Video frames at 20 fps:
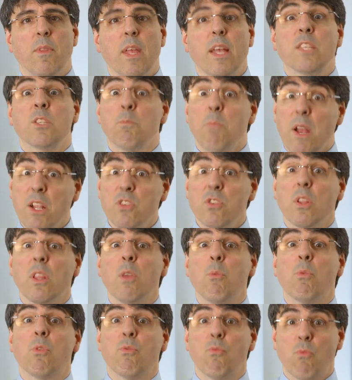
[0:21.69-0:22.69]

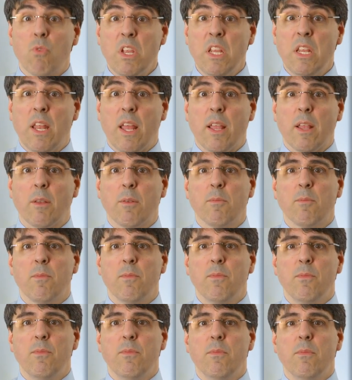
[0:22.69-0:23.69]
especially with reading.
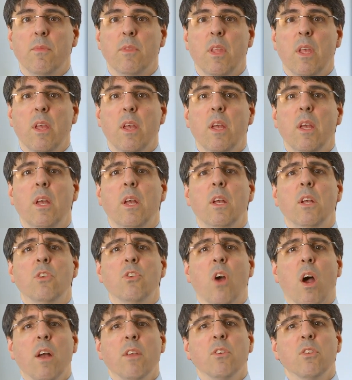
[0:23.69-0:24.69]

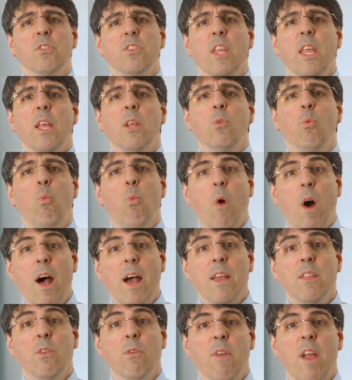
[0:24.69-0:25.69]
To understand
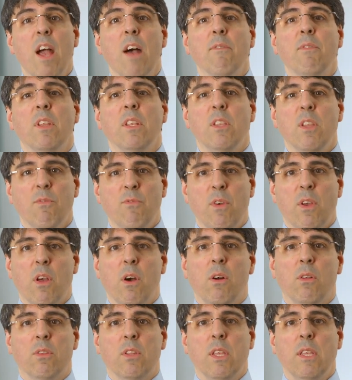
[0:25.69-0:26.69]
why they're having
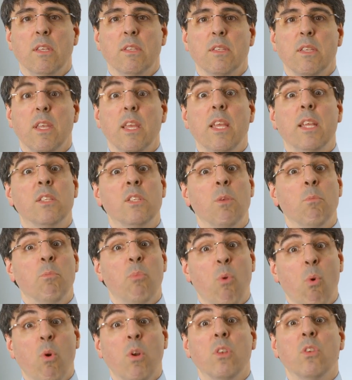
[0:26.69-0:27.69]
difficulties, it's
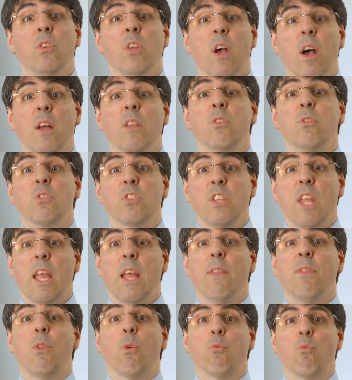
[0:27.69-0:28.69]
important to
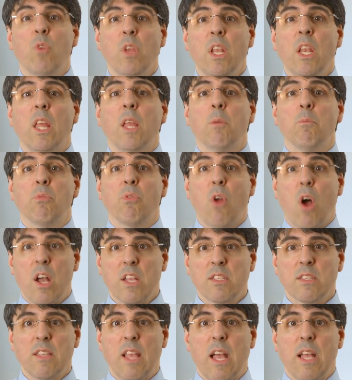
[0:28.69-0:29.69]
understand the reading
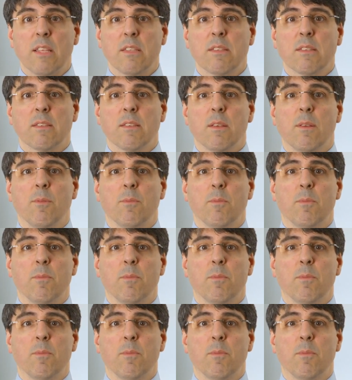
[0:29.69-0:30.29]
process.